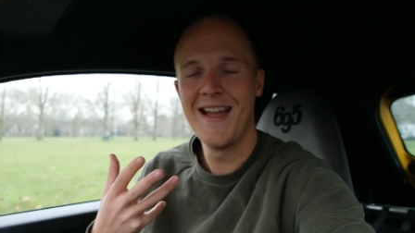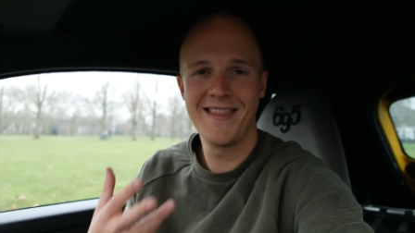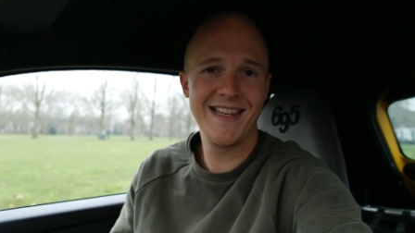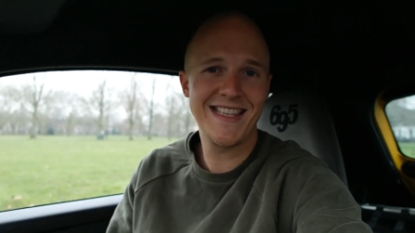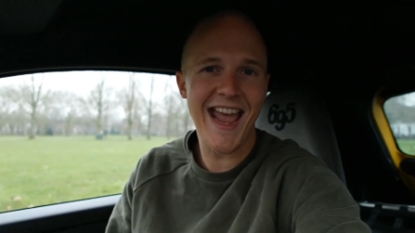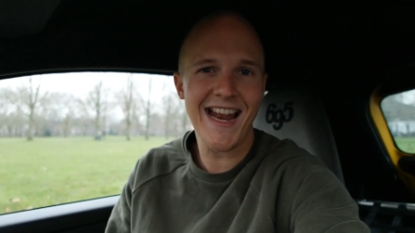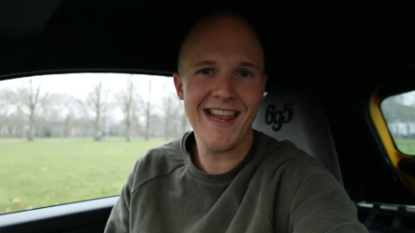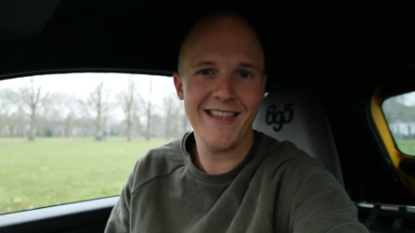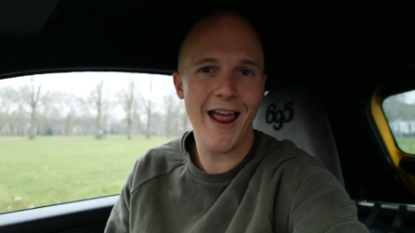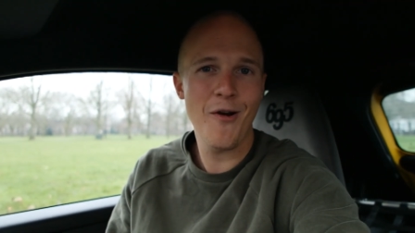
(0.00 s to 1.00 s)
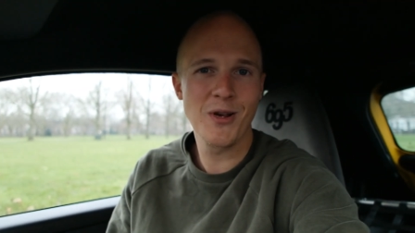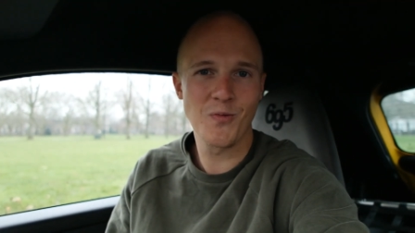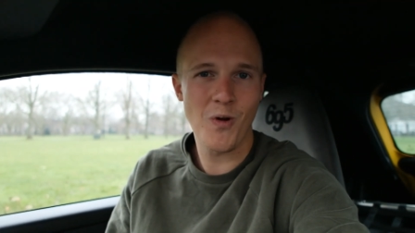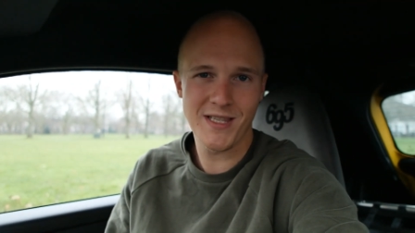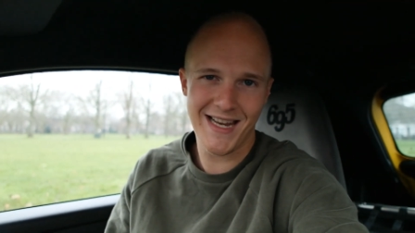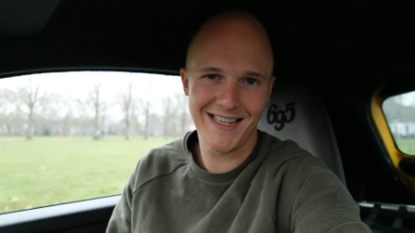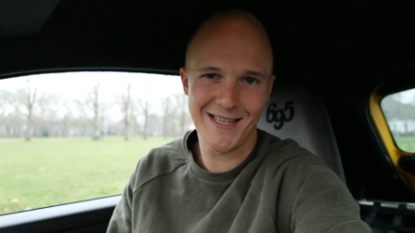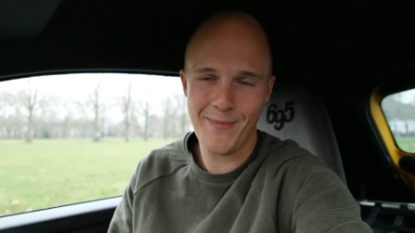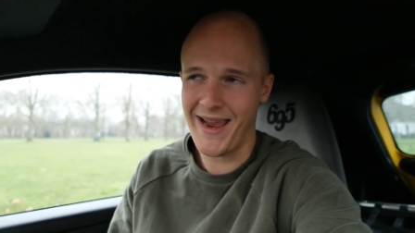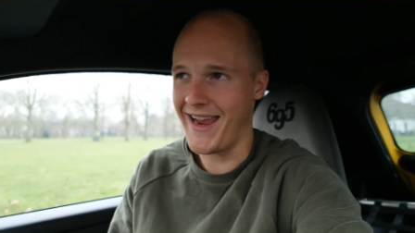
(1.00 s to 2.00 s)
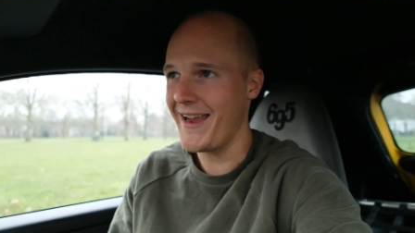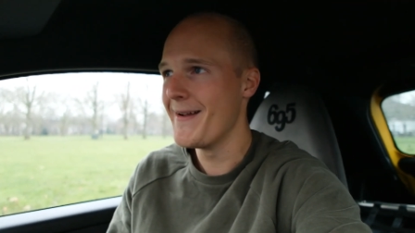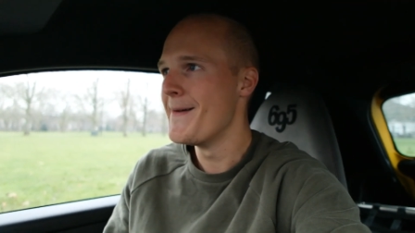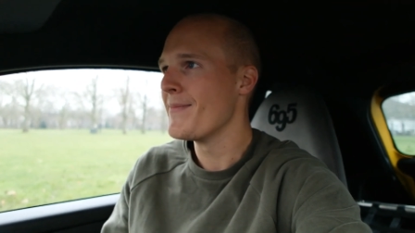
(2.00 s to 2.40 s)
the daily that I always wanted it to be.